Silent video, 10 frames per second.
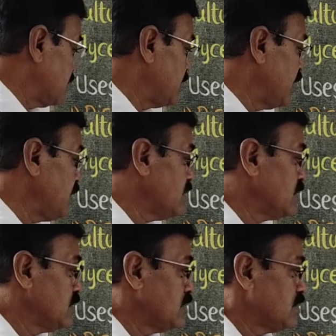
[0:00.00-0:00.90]
Then
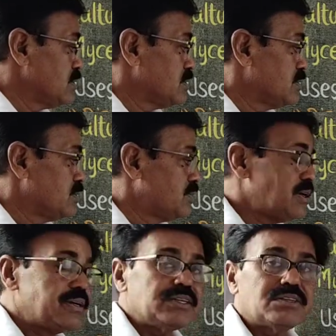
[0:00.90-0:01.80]

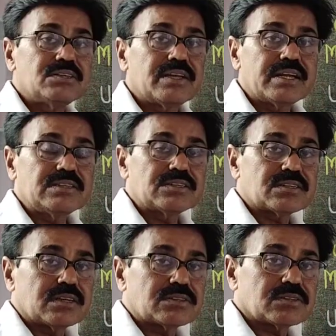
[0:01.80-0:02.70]
the disease
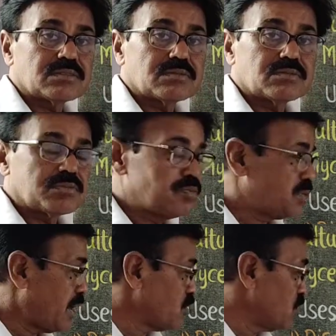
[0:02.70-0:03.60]
resistance,
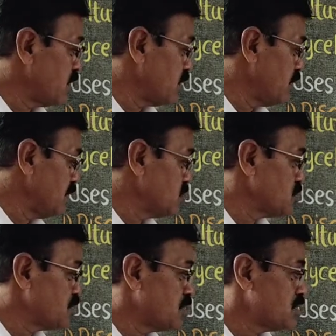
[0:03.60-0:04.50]
Trichoderma is
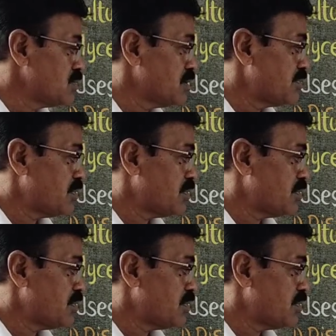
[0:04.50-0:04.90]
responsible